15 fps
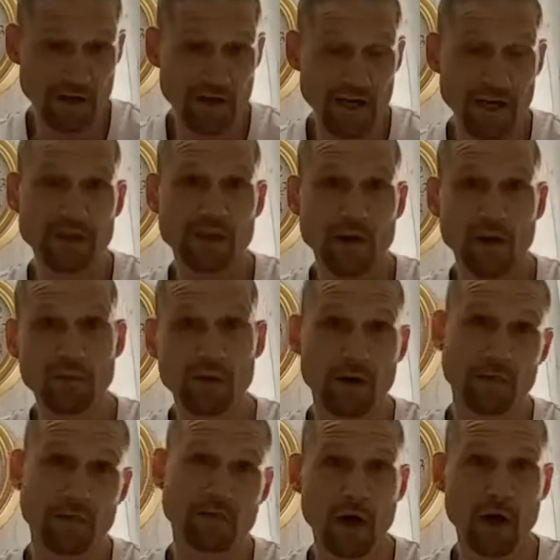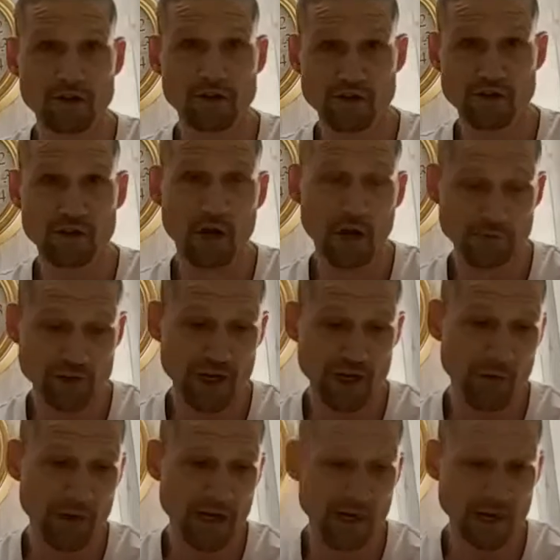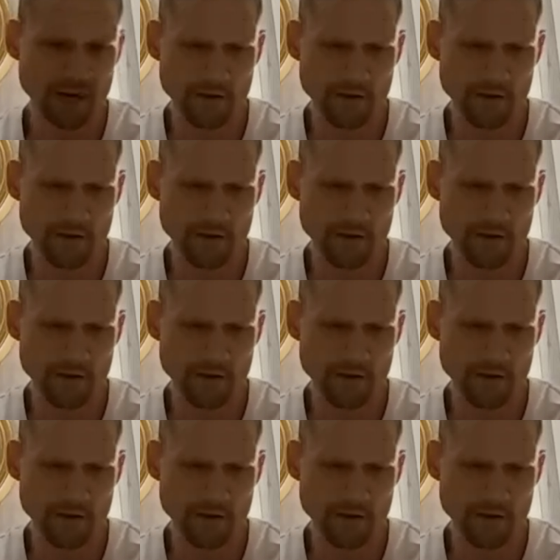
He told me on a private Skype chat we had